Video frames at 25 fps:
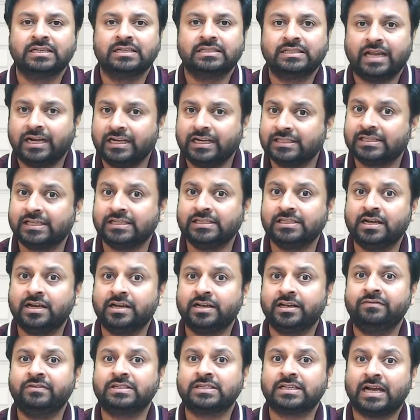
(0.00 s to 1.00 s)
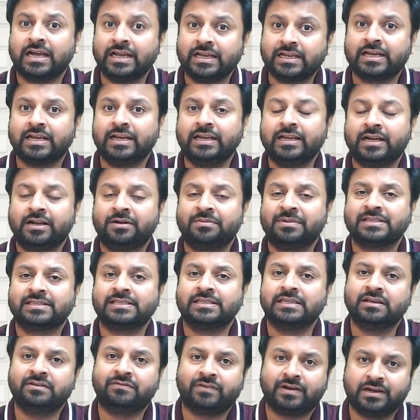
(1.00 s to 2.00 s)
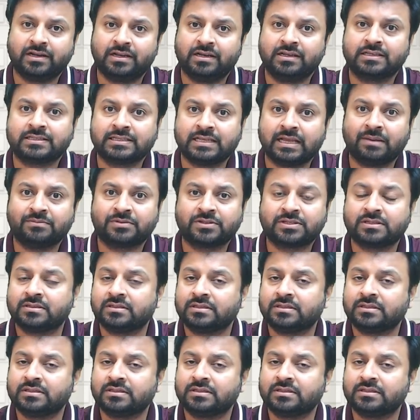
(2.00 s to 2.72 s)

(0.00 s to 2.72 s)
That is the year in which I cleared my CA final exams.